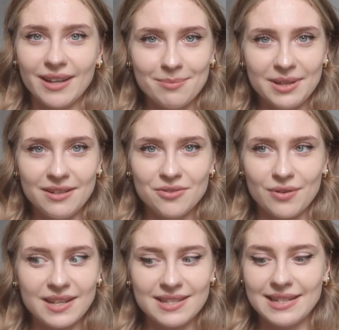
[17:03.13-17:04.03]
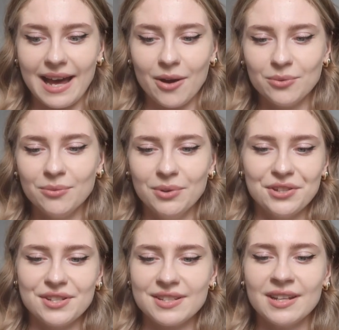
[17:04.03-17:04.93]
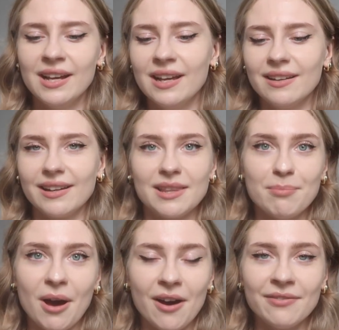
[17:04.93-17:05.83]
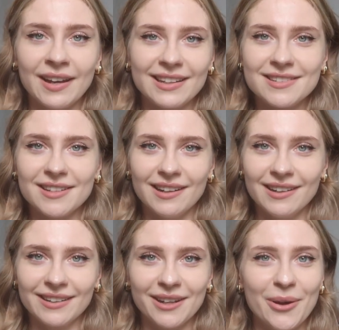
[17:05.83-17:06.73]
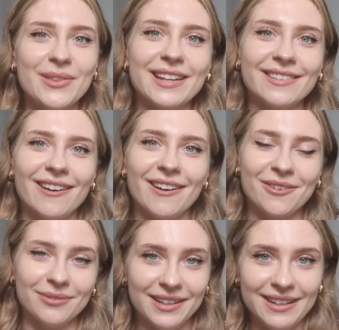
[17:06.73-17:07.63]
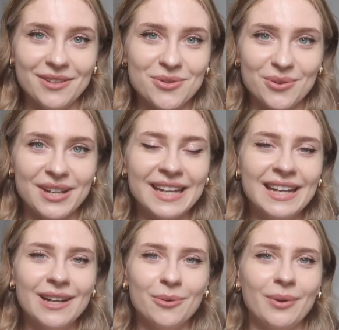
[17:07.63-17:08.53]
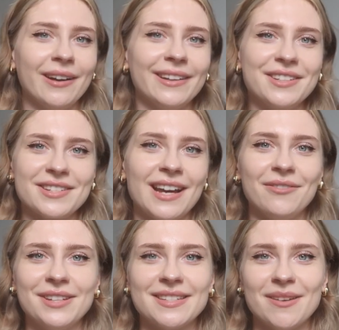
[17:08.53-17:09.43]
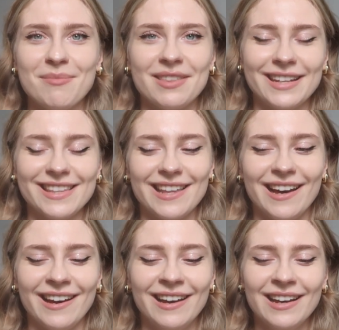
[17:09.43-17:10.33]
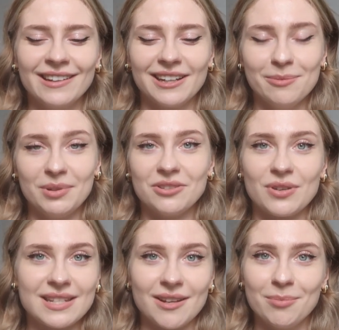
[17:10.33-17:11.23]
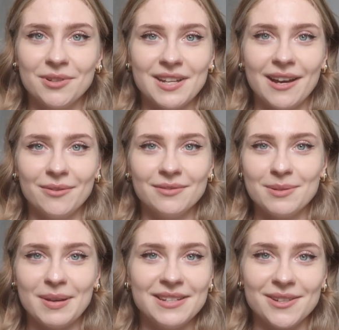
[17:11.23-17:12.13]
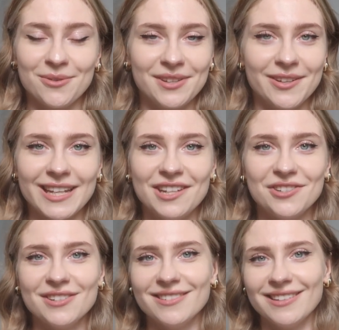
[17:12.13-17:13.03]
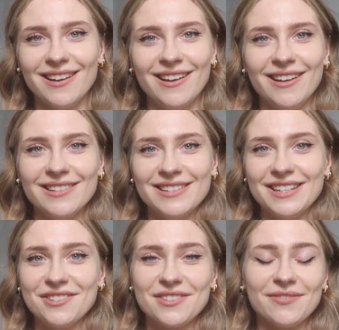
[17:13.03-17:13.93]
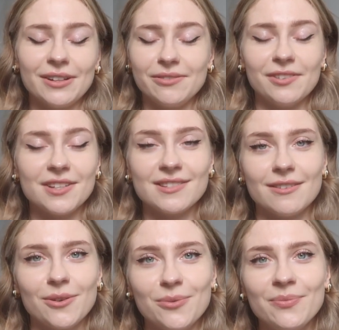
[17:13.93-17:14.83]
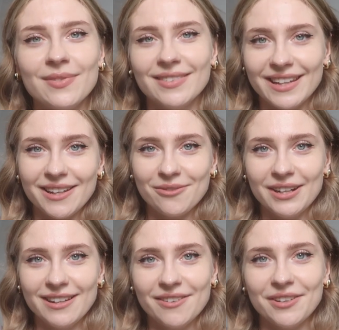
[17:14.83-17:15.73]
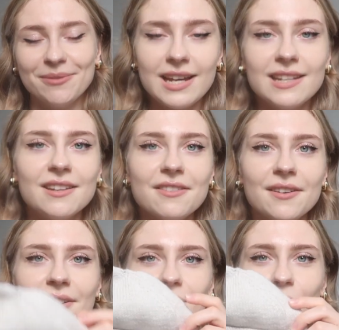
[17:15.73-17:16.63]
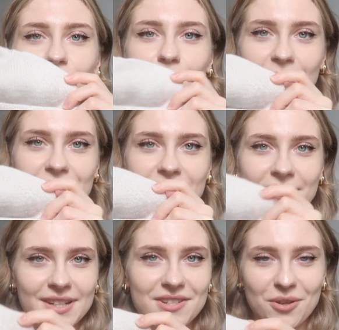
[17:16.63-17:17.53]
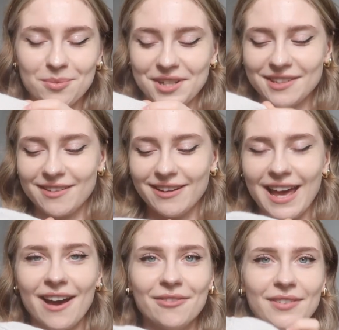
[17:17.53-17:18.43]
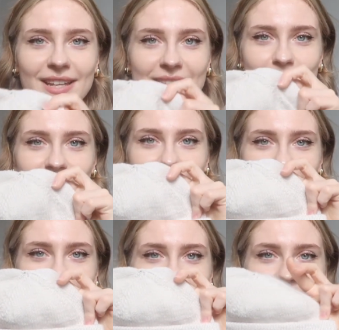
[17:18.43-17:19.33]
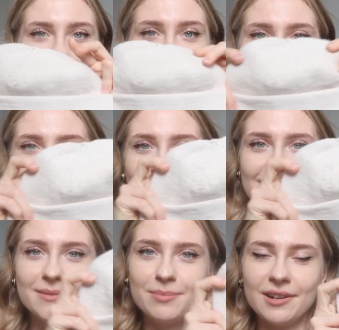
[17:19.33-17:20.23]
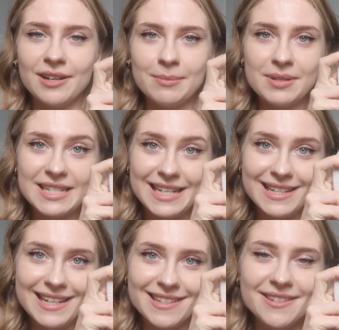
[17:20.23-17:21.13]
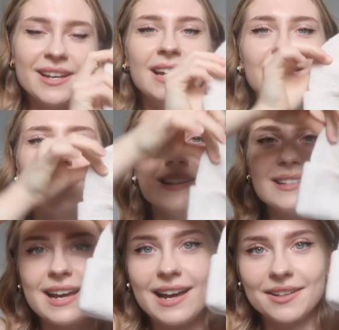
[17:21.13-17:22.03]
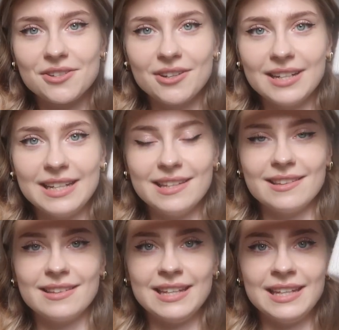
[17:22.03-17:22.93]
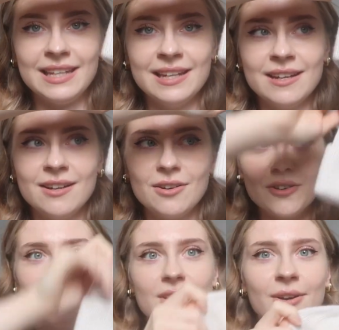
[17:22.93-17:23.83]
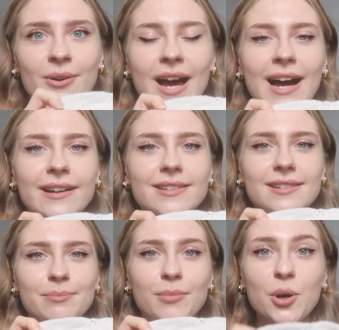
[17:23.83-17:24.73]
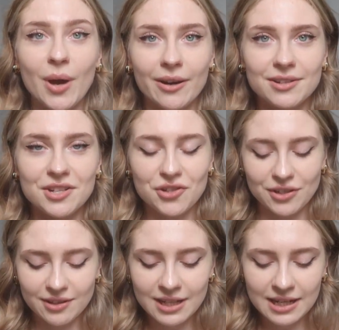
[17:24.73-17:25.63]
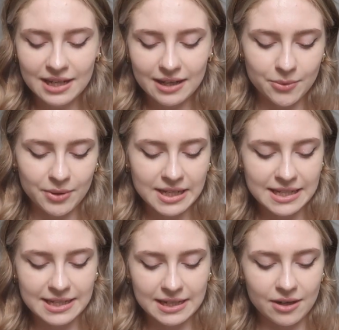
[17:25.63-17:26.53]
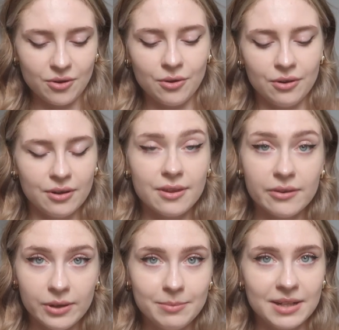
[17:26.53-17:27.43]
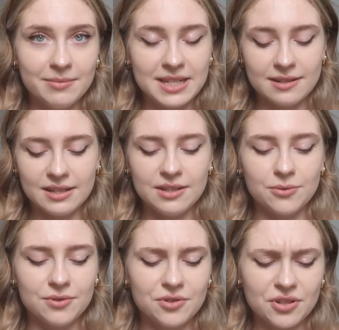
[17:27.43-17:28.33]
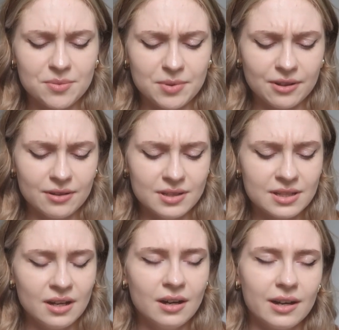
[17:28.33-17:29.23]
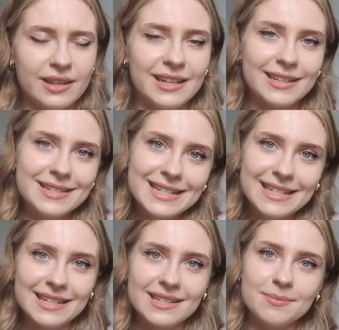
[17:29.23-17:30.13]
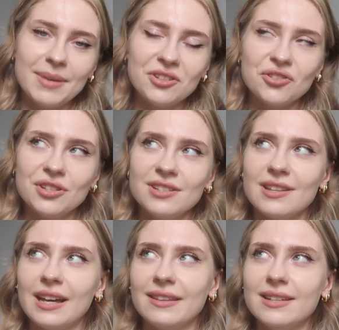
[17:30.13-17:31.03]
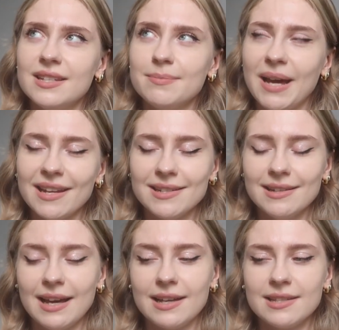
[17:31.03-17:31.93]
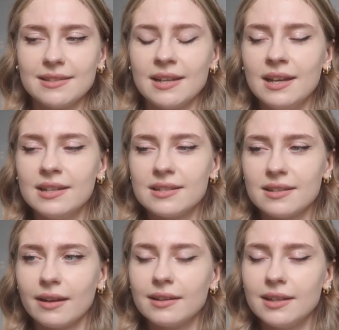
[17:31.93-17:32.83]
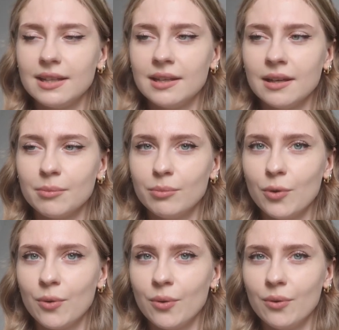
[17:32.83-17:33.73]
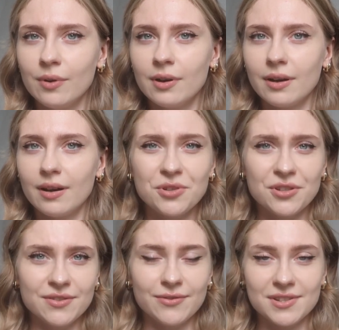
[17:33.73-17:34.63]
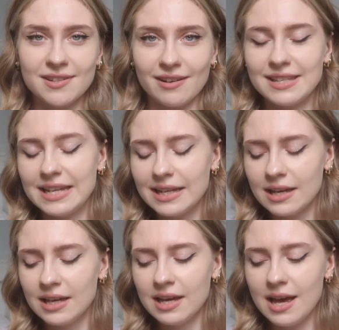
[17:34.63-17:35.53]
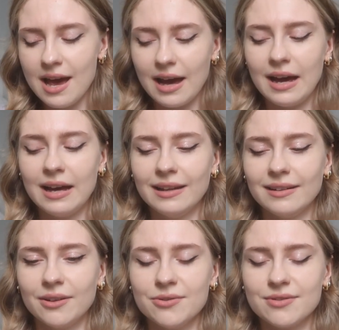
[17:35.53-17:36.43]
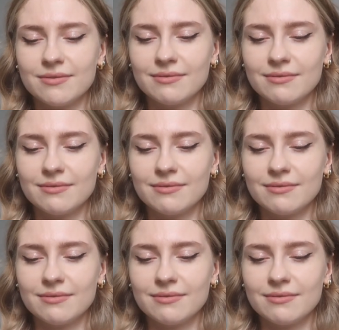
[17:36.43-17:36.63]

can be dressed down, which is like the perfect clothing that I really enjoy wearing, just having something that can be dressed up or down depending on the occasion, and it's just very versatile and I really love it. Another almost finished object that I have is my Oslo hat by Petite Knit. This is actually the Oslo hat mohair edition, so I knitted it on 3mm needles just because I think Knits mentioned that this pattern has slightly more options for sizing, and I